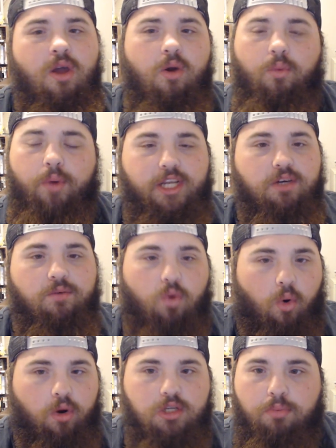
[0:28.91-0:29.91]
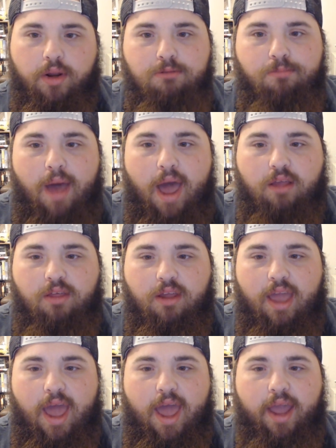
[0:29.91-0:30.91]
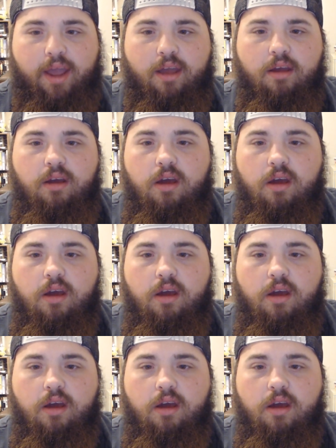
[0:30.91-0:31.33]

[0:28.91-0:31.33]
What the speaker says: which, of course, brings back the gang,